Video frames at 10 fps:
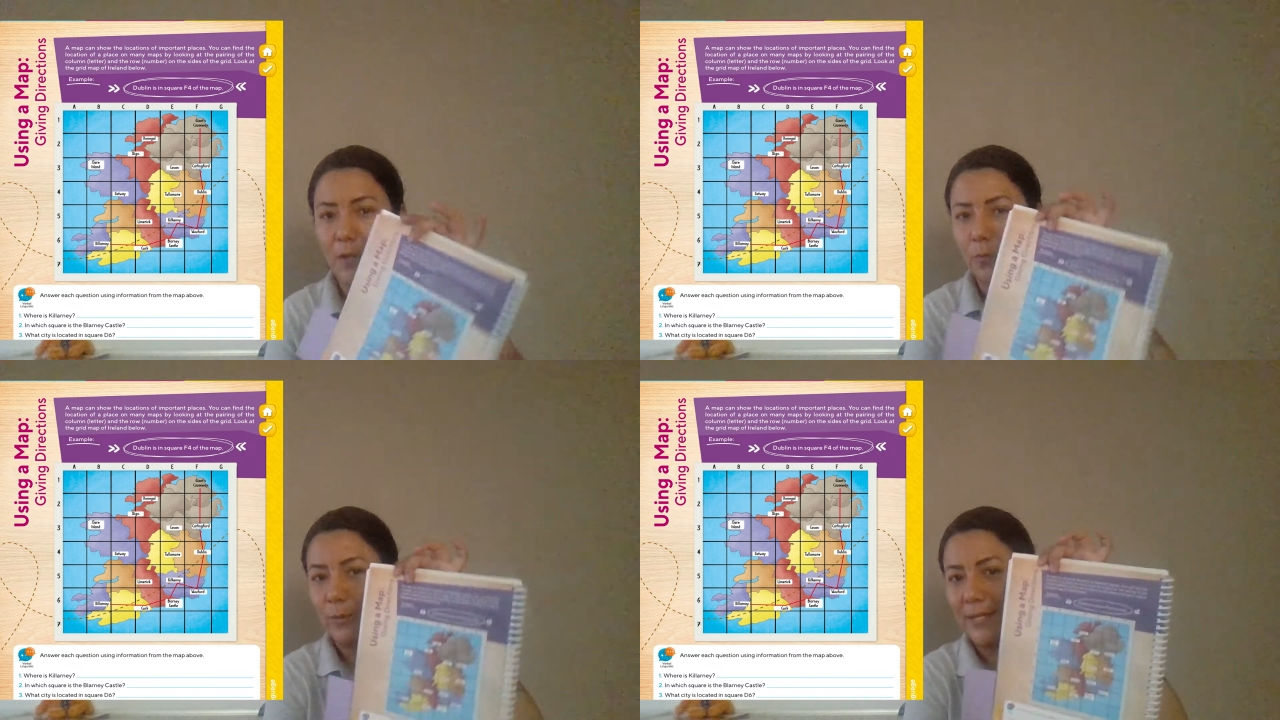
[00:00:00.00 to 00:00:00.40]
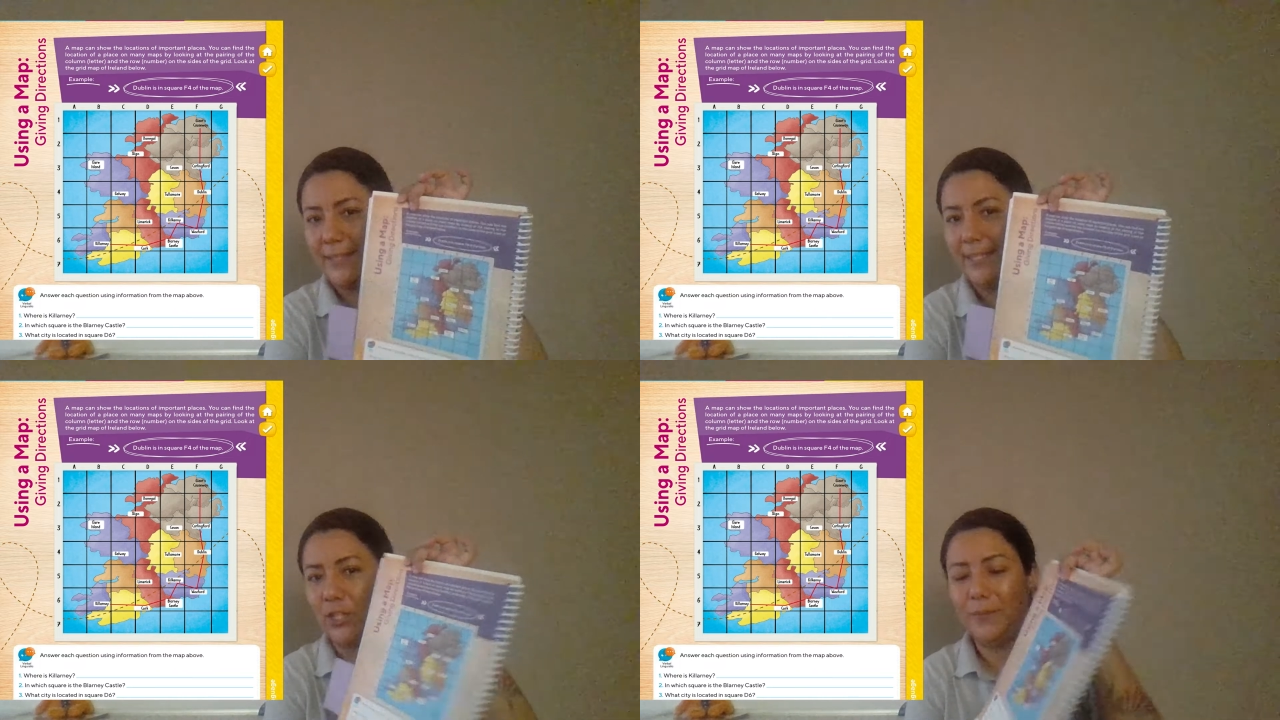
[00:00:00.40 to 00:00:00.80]
right
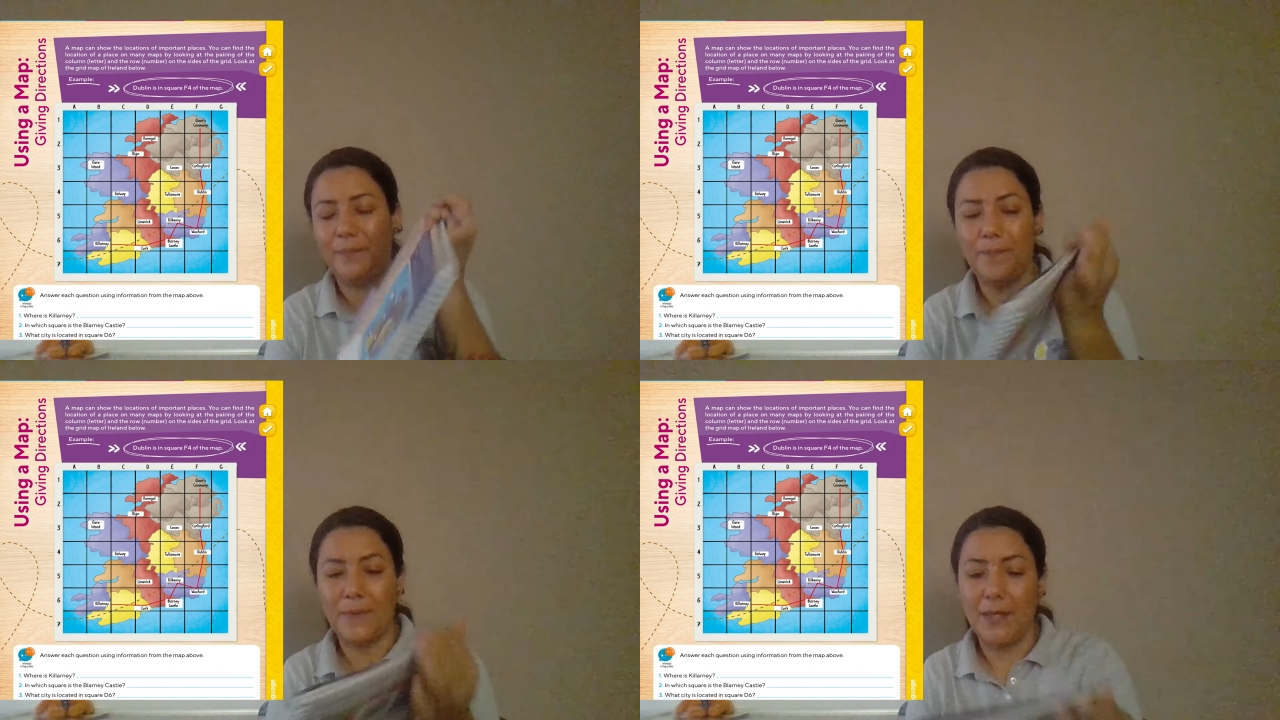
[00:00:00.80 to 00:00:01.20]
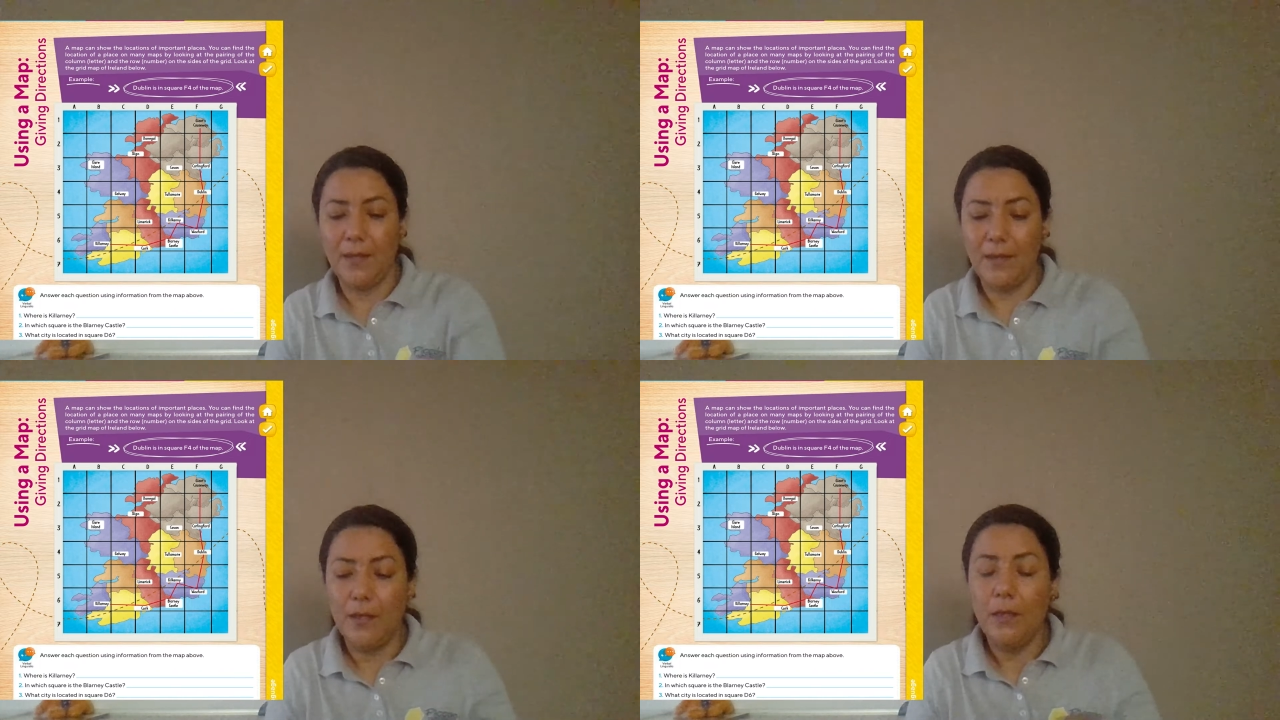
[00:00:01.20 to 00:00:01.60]
there.
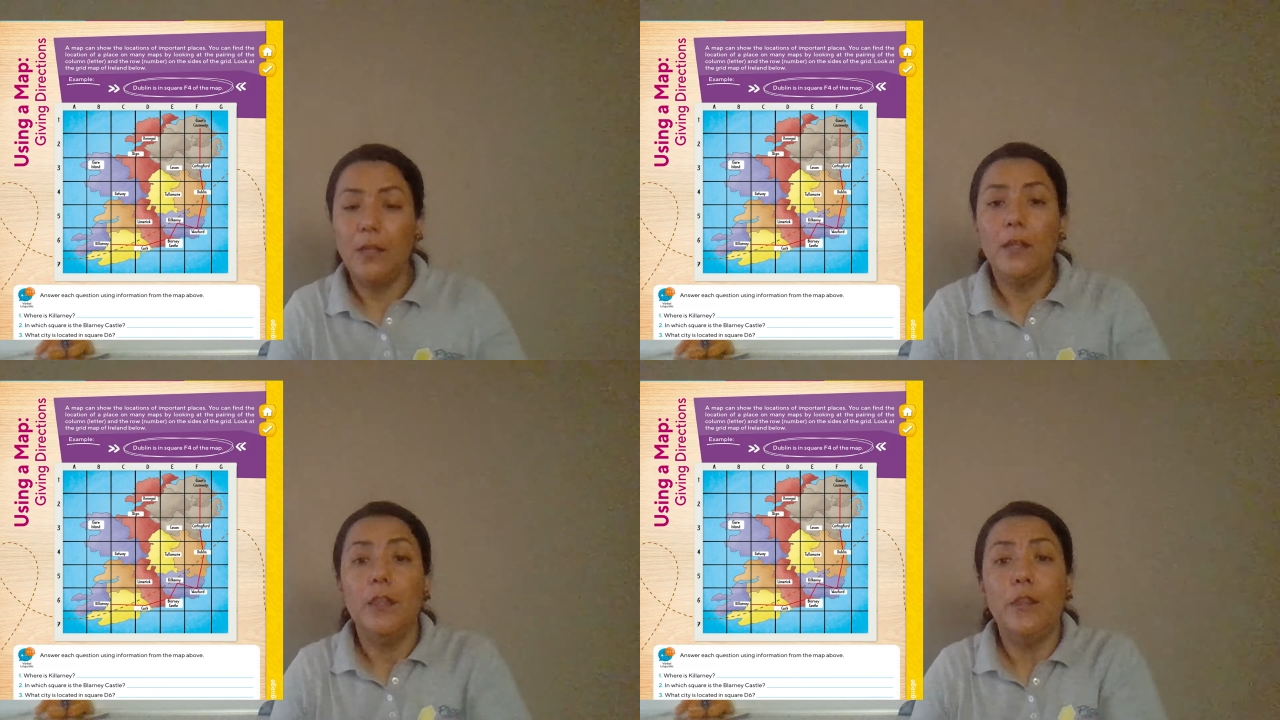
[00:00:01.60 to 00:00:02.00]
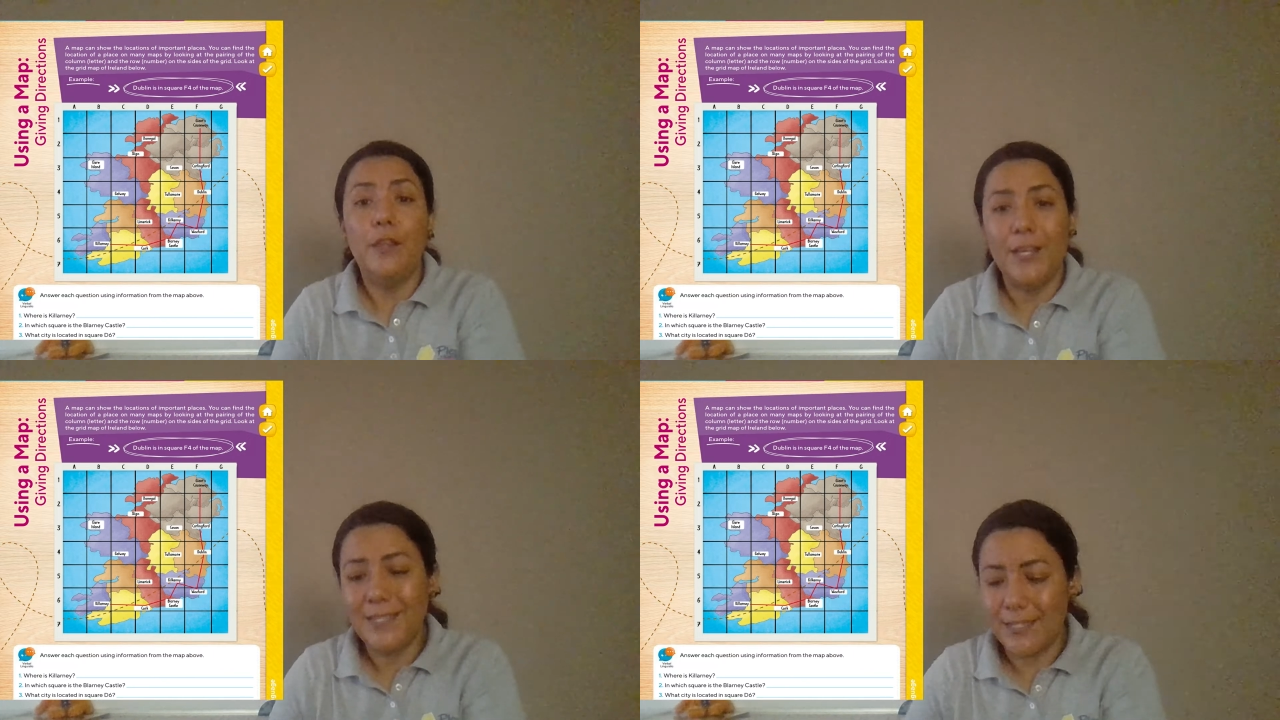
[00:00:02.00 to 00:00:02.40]

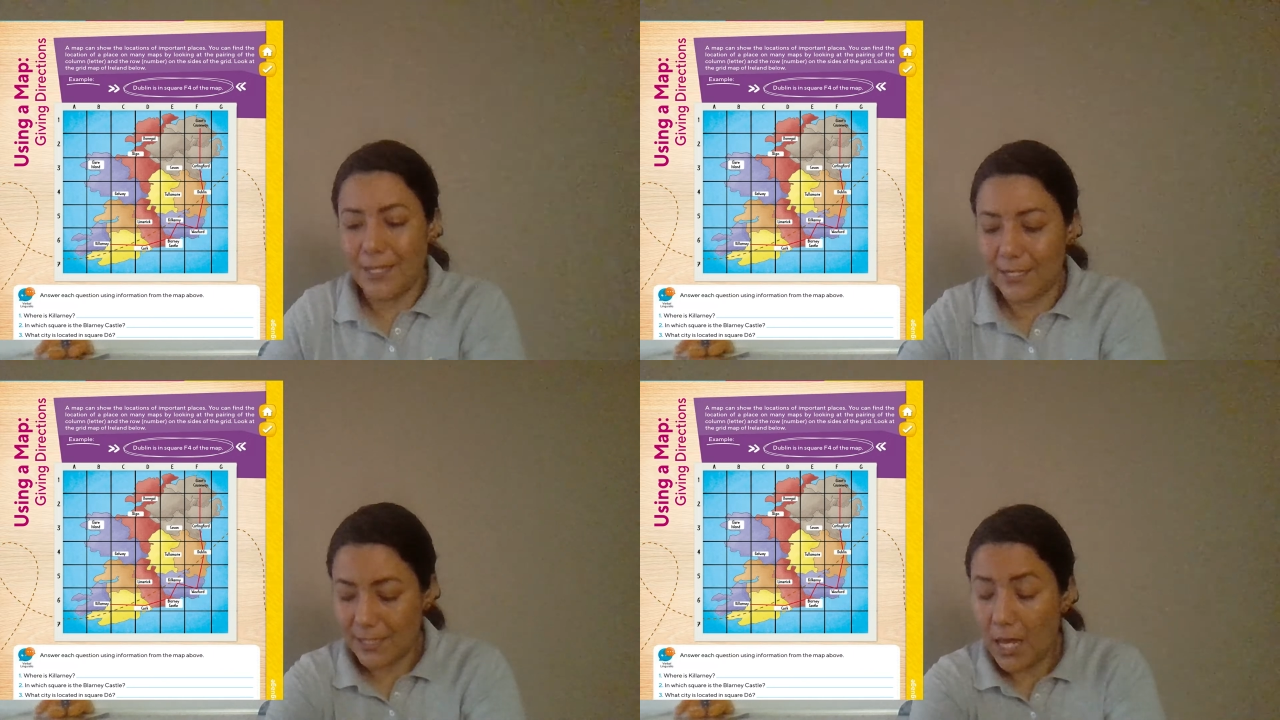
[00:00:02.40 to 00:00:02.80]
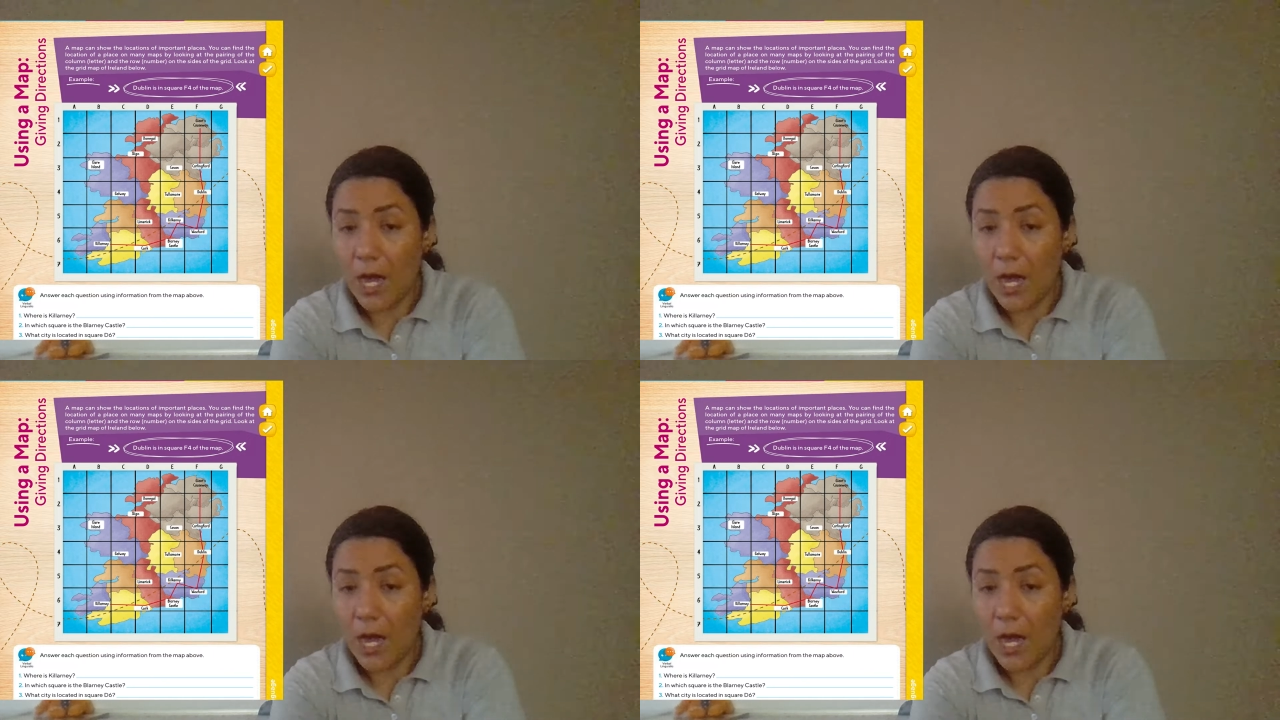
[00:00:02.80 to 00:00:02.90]
This is